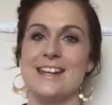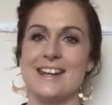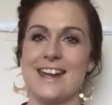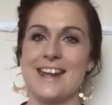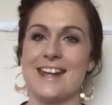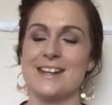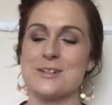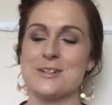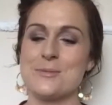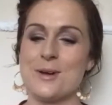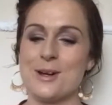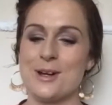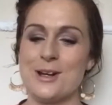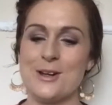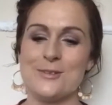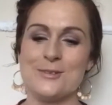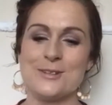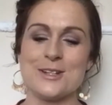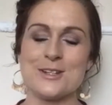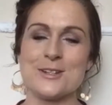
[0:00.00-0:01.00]
and what a
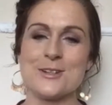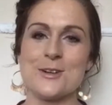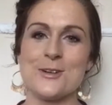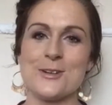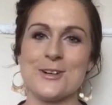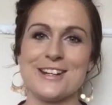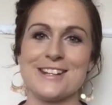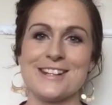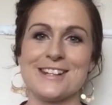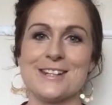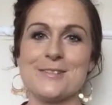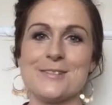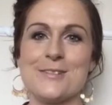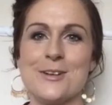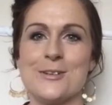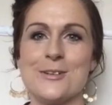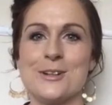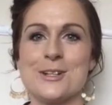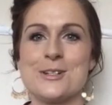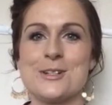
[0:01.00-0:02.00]
lovely story that
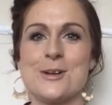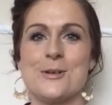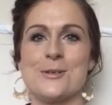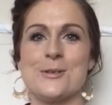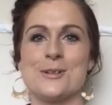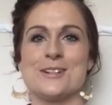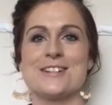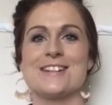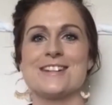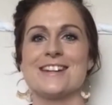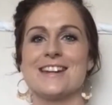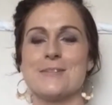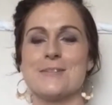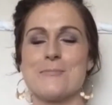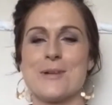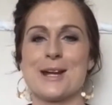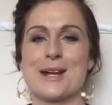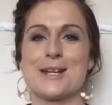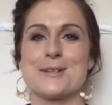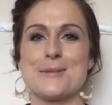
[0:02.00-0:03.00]
Fiona told.
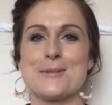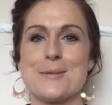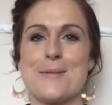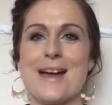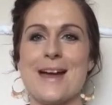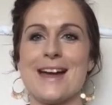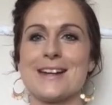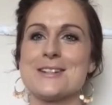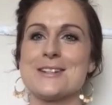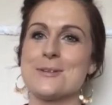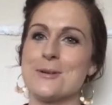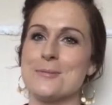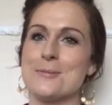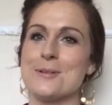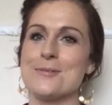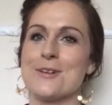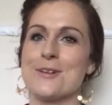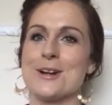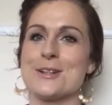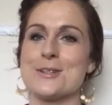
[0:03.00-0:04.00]
It brings me back to when
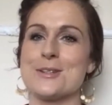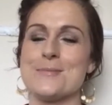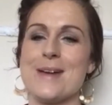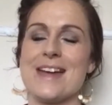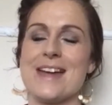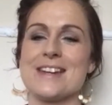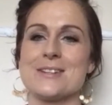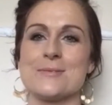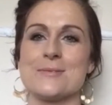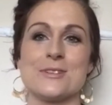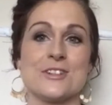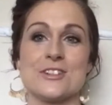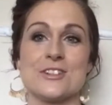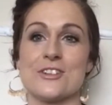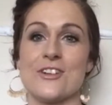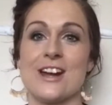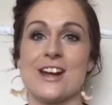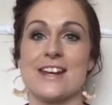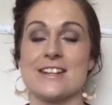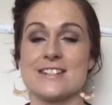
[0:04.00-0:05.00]
we first met, which is
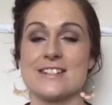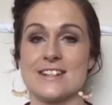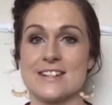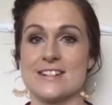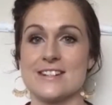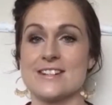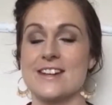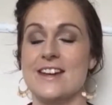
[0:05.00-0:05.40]
great, and